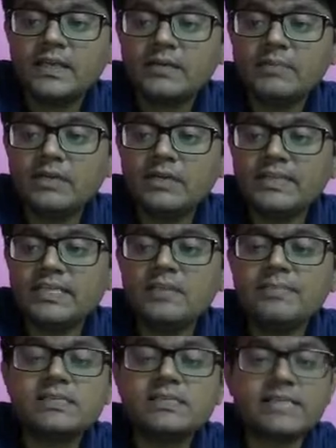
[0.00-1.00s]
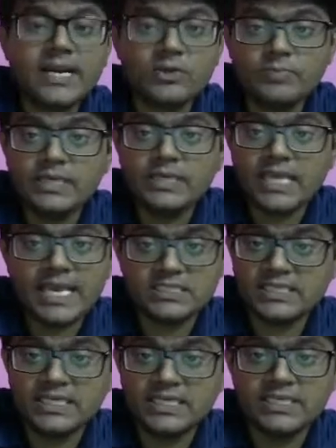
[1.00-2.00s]
Between the limits a to b, a
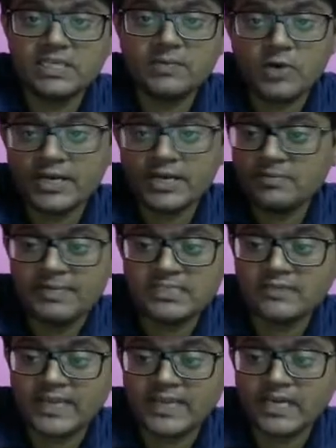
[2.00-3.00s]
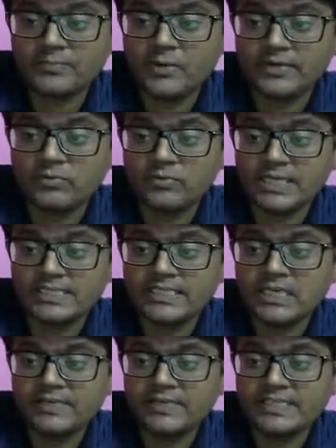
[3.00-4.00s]
is the initial point and b is the final point. What is it
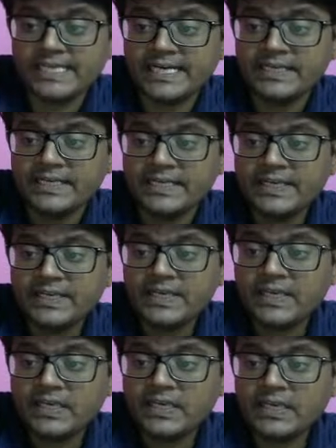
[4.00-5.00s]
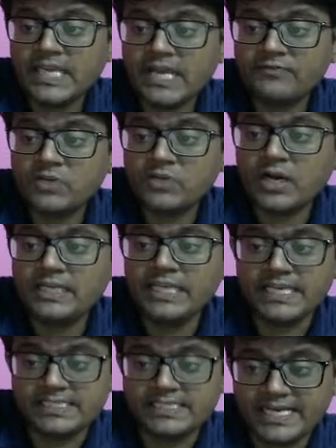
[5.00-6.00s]
that we said? F dot
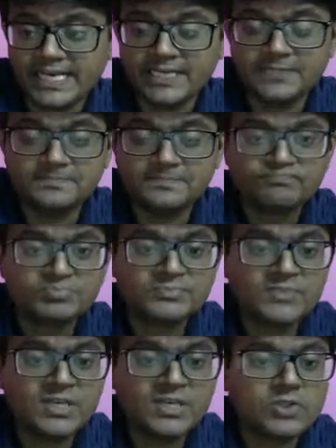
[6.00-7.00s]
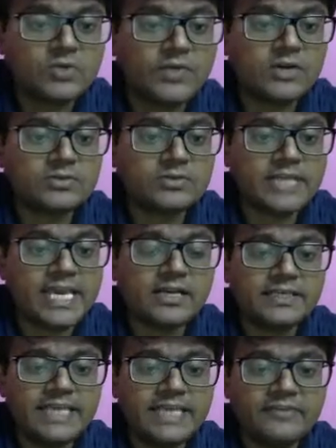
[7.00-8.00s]
ds, right? So we have to
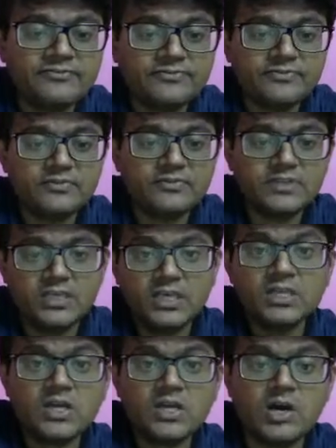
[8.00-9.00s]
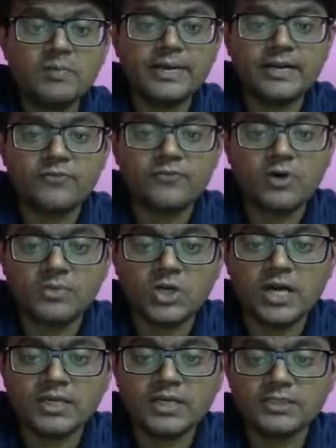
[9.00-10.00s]
take f in the component form,
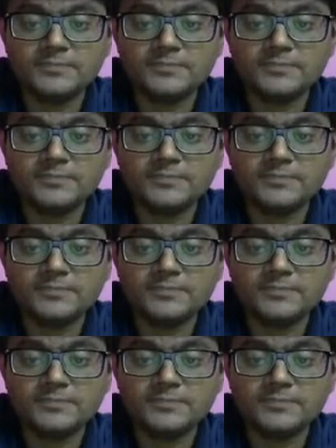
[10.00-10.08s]
dot